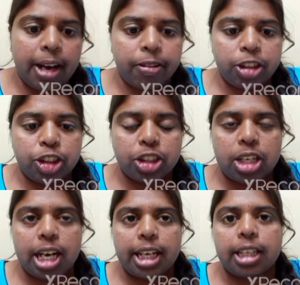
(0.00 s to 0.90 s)
C,
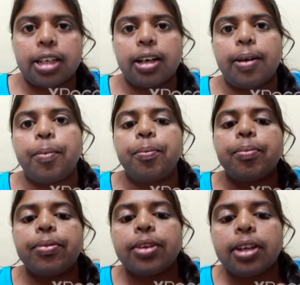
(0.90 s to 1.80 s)
C++,
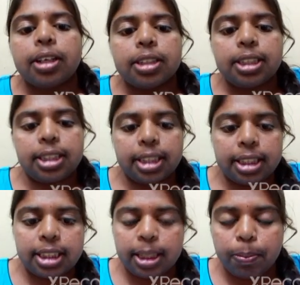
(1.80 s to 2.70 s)
Java,
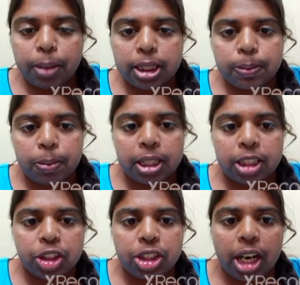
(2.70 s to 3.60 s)
etc. for
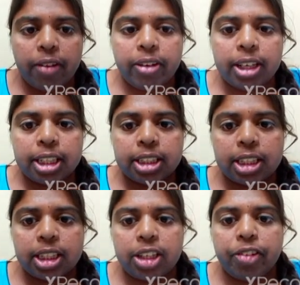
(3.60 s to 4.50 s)
software
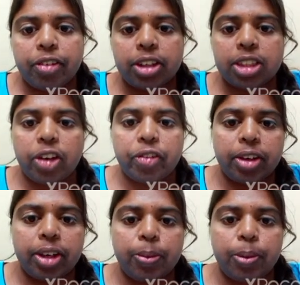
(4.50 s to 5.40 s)
implementations, and
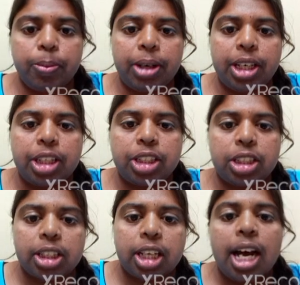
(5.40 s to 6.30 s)
languages like
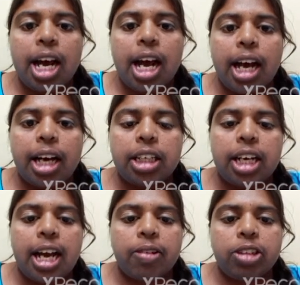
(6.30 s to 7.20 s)
VHDL,
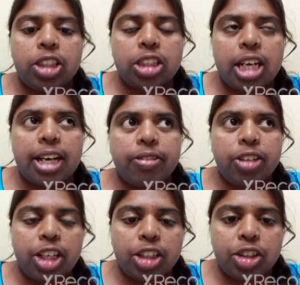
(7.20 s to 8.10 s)

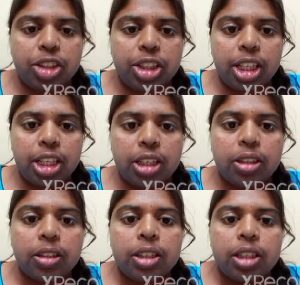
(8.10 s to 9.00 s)
System
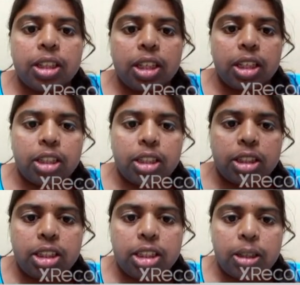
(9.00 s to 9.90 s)
C,
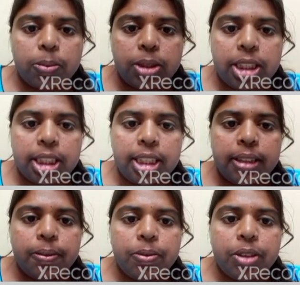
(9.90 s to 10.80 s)
Verilog, etc. for
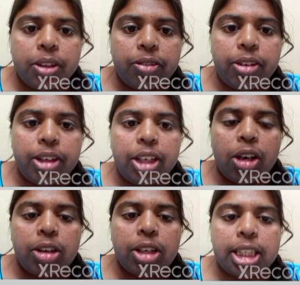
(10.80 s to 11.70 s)
hardware
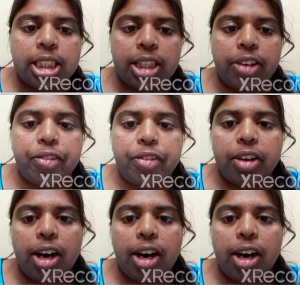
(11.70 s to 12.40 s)
implementations.